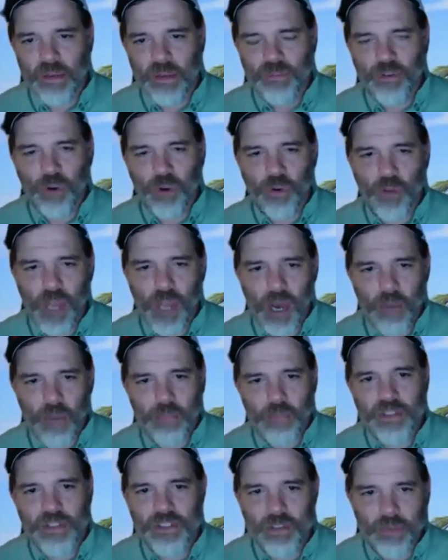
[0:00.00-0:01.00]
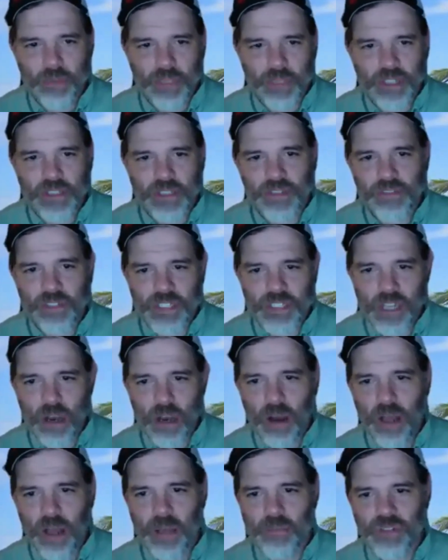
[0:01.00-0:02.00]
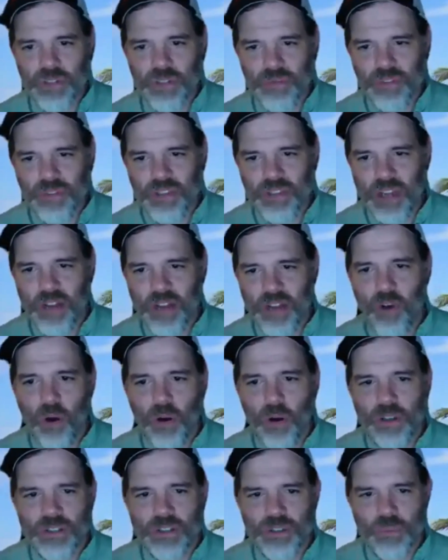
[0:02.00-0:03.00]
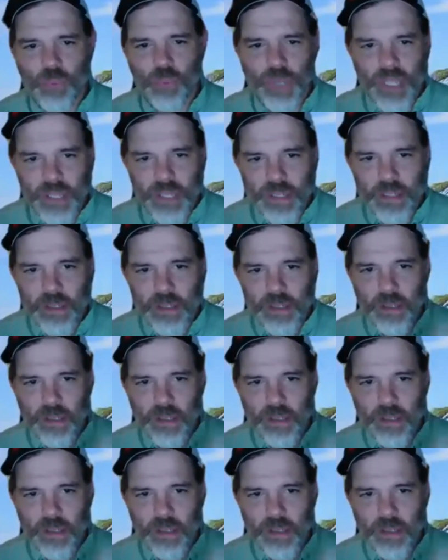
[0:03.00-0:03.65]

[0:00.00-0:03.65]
photocopied so many different times it was kind of hard to read.